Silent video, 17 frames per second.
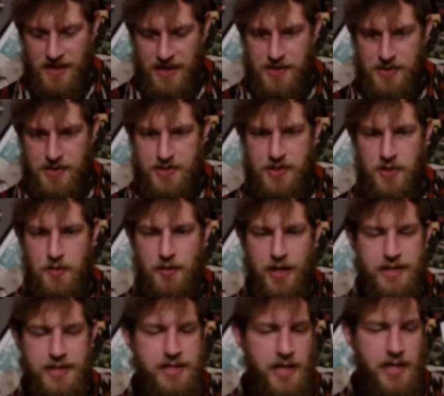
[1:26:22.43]
So
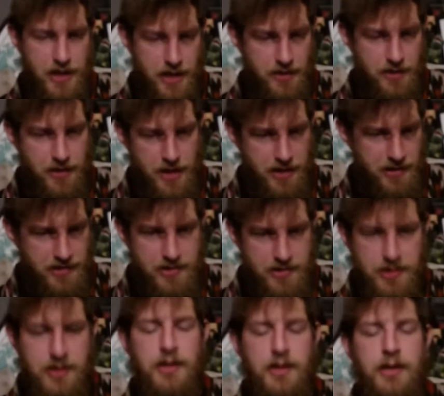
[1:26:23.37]
that's kind of how that
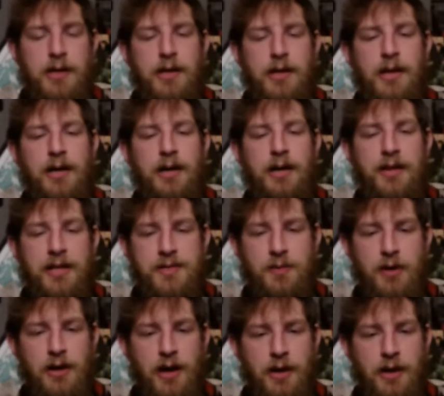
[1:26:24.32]
is. That's
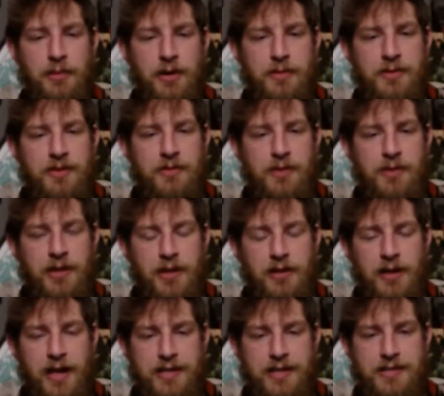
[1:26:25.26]
where I'm going to be doing the
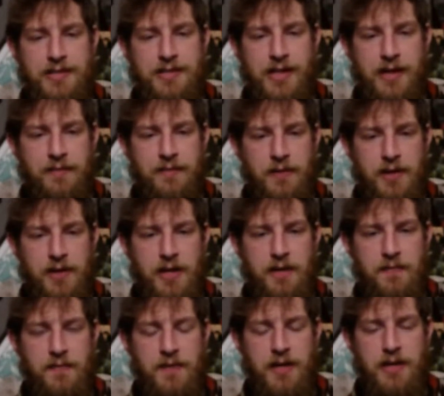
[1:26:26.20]
classes at for
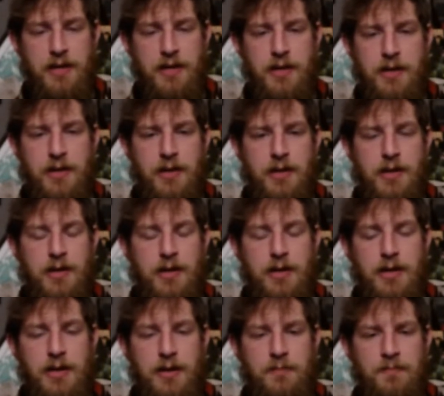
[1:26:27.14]
Night Fit.
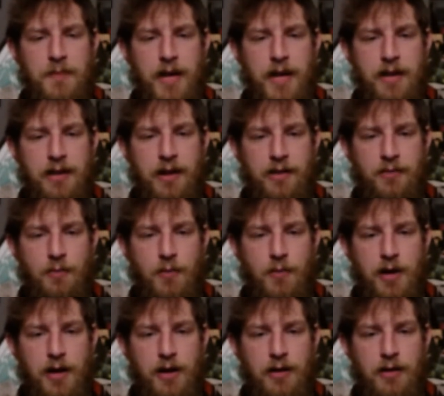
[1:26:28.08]
And that's
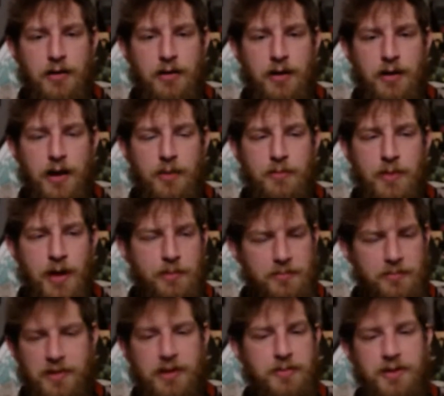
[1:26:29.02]
where I'm
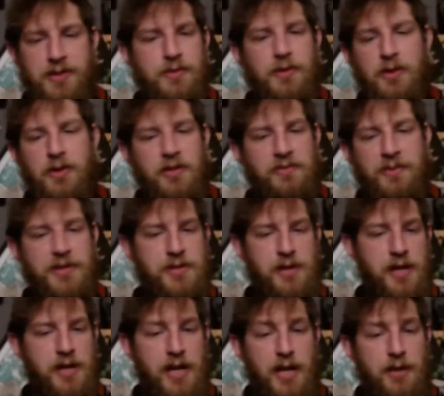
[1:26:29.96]
going to be doing all of my
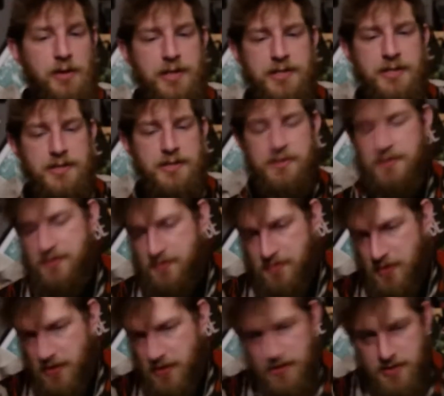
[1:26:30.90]
training anyways, because
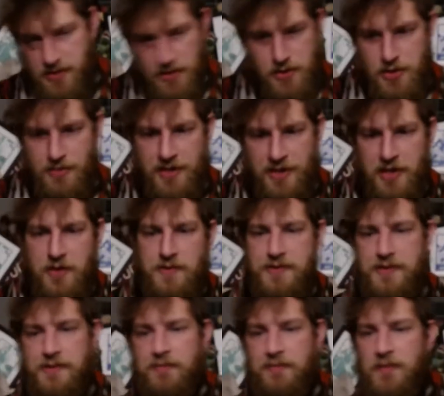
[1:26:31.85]
it's the gym I go to.